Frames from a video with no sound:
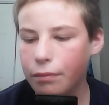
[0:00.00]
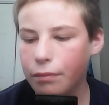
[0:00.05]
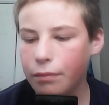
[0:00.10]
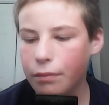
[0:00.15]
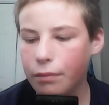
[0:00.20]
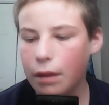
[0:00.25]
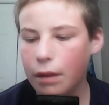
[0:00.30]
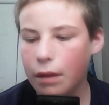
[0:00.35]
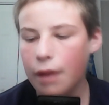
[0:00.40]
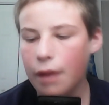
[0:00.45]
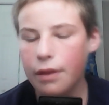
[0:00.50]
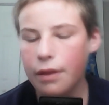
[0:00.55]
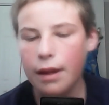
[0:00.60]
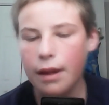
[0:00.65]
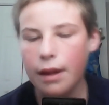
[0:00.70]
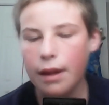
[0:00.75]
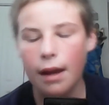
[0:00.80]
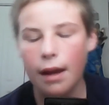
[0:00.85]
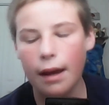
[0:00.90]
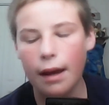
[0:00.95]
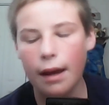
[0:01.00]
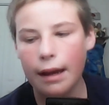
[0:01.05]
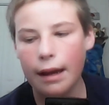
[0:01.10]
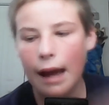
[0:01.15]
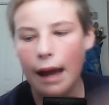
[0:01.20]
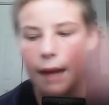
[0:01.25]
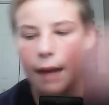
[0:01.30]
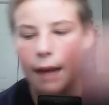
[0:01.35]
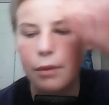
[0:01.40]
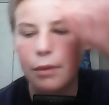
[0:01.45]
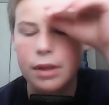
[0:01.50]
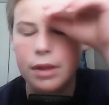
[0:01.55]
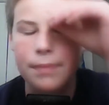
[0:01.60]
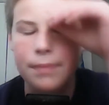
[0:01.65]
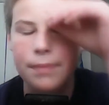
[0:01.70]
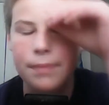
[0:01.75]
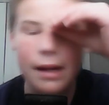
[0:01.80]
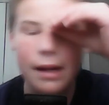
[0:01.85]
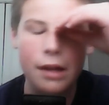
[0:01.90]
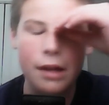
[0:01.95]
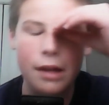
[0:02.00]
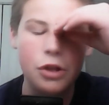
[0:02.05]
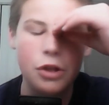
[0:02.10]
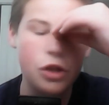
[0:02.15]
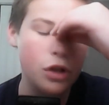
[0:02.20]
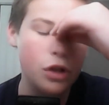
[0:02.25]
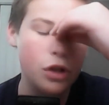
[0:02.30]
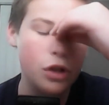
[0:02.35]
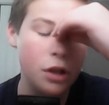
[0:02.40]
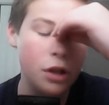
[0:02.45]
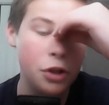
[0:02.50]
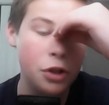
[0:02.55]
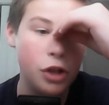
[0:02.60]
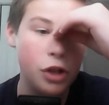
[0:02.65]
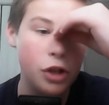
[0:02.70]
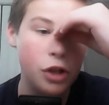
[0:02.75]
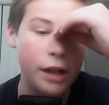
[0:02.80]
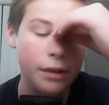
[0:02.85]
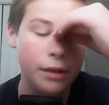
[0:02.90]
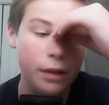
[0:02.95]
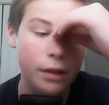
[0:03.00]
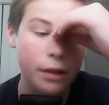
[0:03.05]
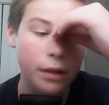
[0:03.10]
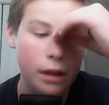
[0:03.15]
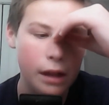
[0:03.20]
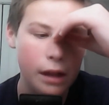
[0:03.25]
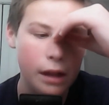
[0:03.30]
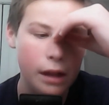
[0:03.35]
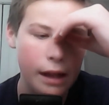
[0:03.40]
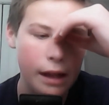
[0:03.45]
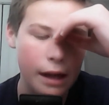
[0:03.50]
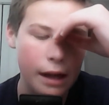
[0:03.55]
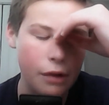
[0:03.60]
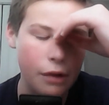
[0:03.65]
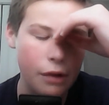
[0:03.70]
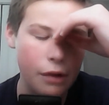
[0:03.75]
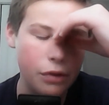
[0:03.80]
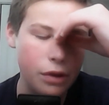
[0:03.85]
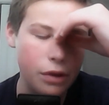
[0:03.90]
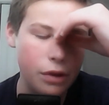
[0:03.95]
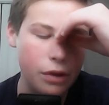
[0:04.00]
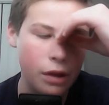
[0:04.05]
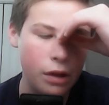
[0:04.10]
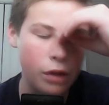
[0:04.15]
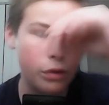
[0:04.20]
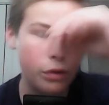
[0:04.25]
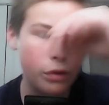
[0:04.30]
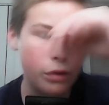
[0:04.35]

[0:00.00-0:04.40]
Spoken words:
the Cowboys made a good trade. And I don't know, the